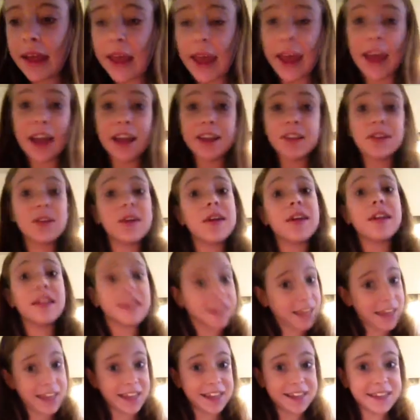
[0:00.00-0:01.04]
Candle
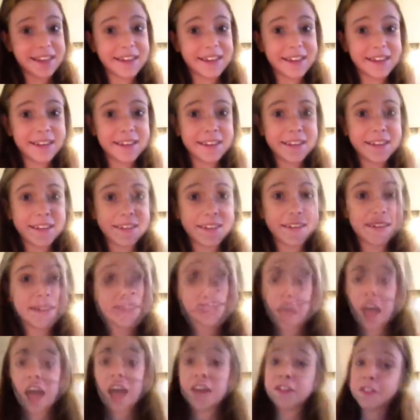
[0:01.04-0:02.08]
lit. The
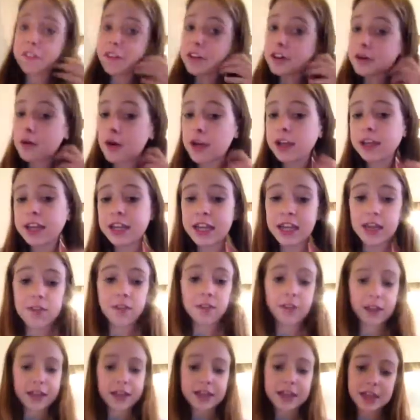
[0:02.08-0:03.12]
supplies you're going to need
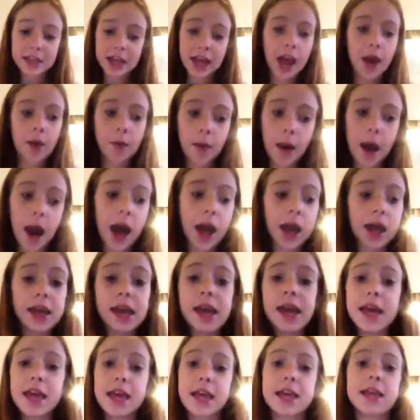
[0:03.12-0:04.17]
for this DIY
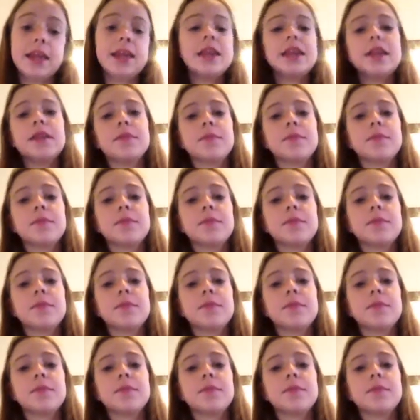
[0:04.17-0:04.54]
is